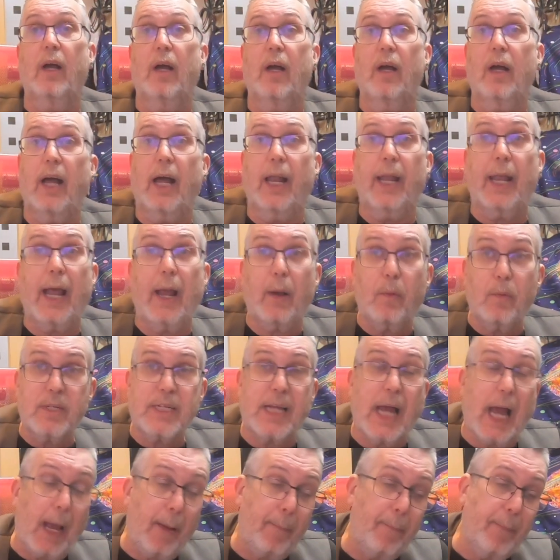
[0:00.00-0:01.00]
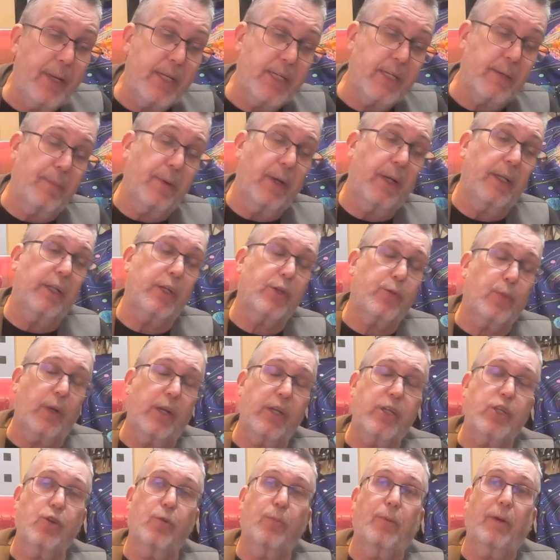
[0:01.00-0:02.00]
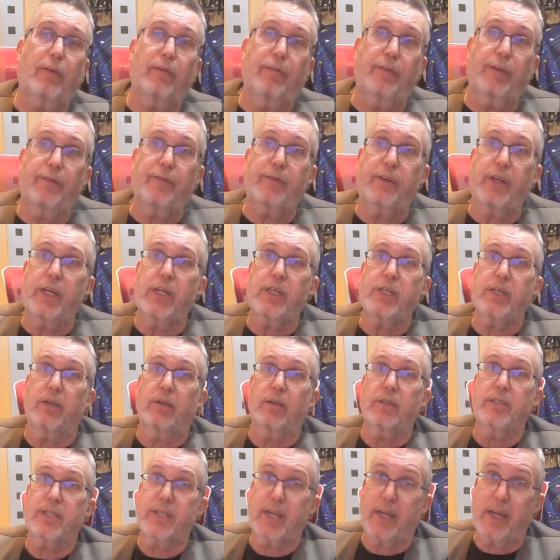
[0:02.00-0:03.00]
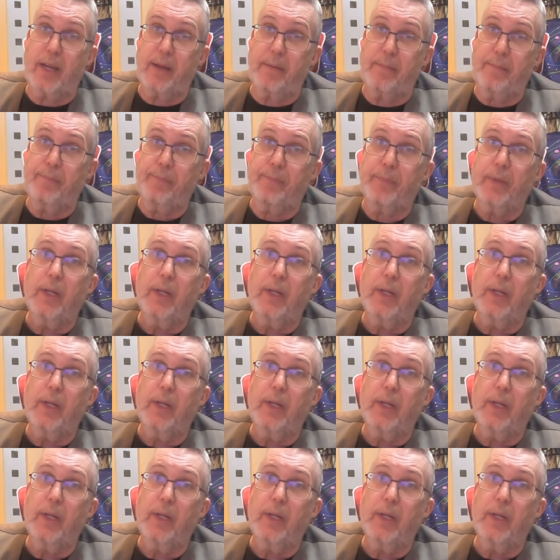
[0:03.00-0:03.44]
And I was happy to pay the £22.50 to go see him.